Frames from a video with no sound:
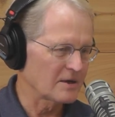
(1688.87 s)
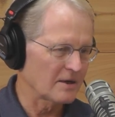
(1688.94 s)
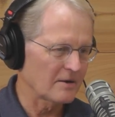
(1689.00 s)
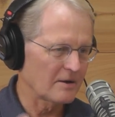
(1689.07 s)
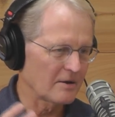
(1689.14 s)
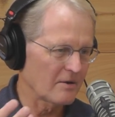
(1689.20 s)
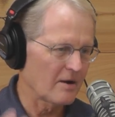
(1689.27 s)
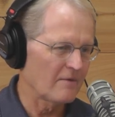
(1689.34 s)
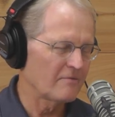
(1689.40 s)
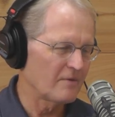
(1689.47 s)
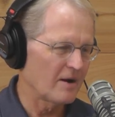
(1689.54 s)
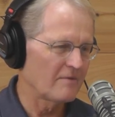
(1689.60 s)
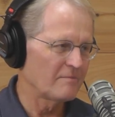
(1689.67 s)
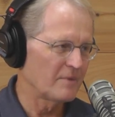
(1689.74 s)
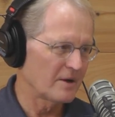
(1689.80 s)
Like, you know, I've,
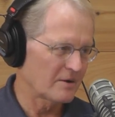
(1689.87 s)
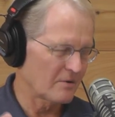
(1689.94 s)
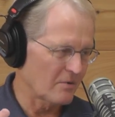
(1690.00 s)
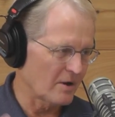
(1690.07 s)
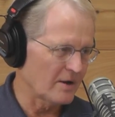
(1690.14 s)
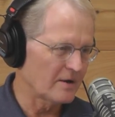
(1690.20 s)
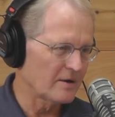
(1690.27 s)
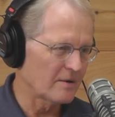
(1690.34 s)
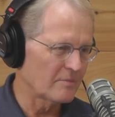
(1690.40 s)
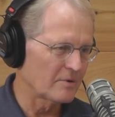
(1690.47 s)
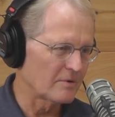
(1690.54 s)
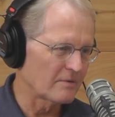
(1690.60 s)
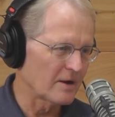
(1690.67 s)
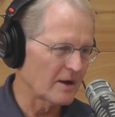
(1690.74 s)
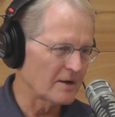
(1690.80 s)
I've met quite a number
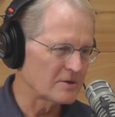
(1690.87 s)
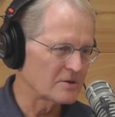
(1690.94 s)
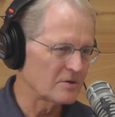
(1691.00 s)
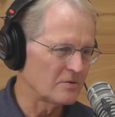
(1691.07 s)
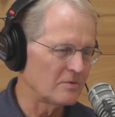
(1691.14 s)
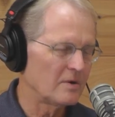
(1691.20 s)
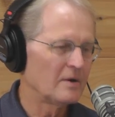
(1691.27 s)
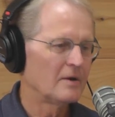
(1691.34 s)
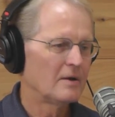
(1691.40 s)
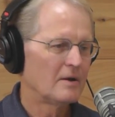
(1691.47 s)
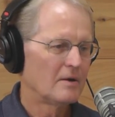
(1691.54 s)
of guys who